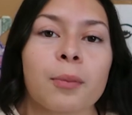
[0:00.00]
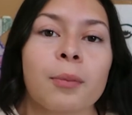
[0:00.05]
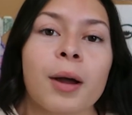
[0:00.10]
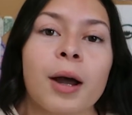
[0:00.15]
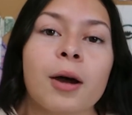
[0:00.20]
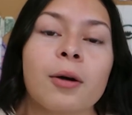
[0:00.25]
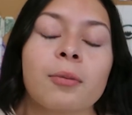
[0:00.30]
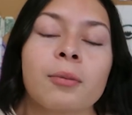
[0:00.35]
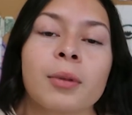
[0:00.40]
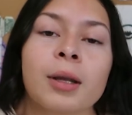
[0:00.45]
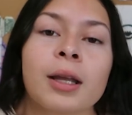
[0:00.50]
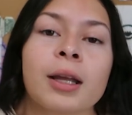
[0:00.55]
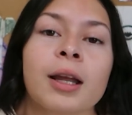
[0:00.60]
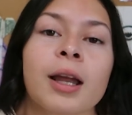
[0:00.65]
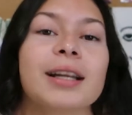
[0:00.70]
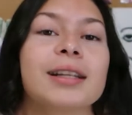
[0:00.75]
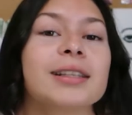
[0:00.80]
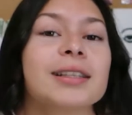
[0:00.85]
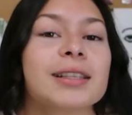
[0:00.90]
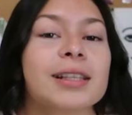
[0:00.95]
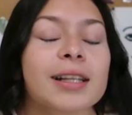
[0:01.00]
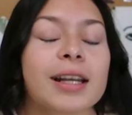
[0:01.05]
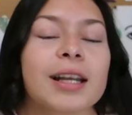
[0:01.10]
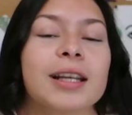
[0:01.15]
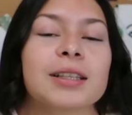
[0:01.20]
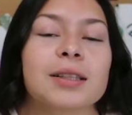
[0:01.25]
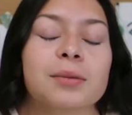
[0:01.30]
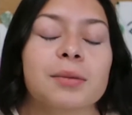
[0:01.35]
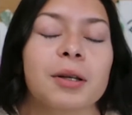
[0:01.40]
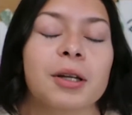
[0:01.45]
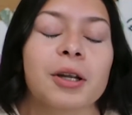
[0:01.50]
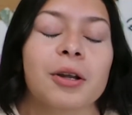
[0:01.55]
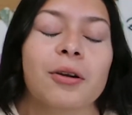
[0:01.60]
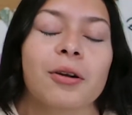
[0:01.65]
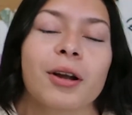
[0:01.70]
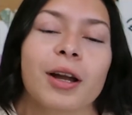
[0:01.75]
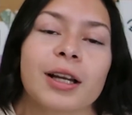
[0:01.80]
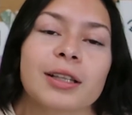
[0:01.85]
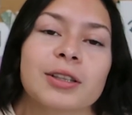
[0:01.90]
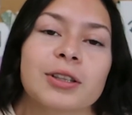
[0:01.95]
about me. In today's
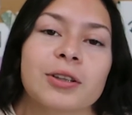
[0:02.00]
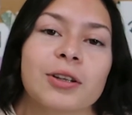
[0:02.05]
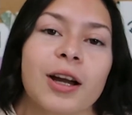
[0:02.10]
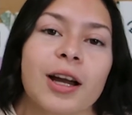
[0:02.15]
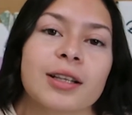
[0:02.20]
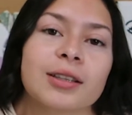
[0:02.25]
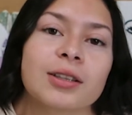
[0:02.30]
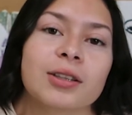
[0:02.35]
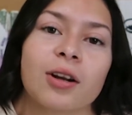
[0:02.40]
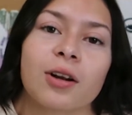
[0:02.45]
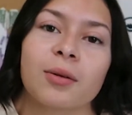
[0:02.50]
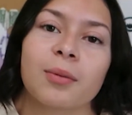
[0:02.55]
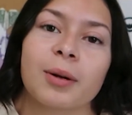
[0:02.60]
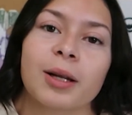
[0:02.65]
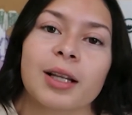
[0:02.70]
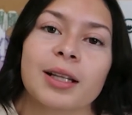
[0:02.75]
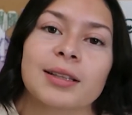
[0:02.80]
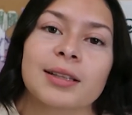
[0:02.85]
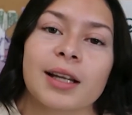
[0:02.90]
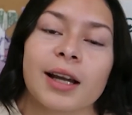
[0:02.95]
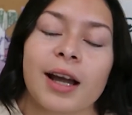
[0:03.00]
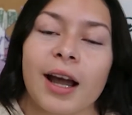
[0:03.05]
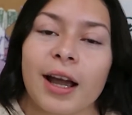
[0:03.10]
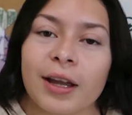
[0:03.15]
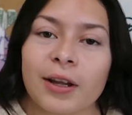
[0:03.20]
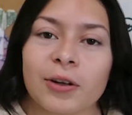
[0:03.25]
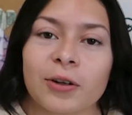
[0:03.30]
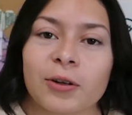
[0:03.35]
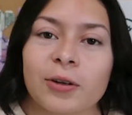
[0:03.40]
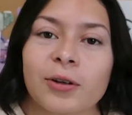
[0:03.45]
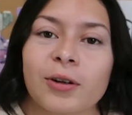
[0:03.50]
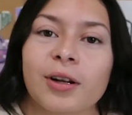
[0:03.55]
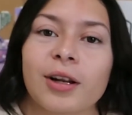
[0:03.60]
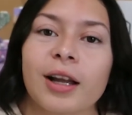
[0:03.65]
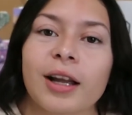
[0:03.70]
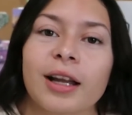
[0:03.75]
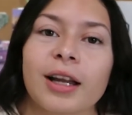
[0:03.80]
video, as you guys saw by the title,